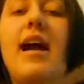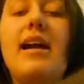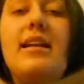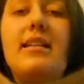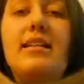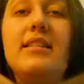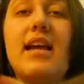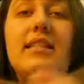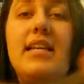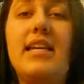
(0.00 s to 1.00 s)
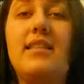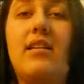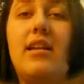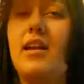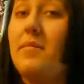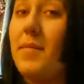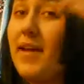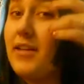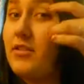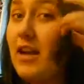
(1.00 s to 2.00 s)
And it's got teeth on it. And my
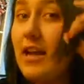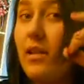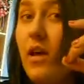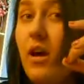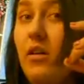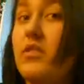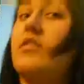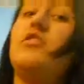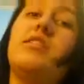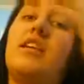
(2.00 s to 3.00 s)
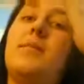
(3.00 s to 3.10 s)
bangs are kind of long, so this just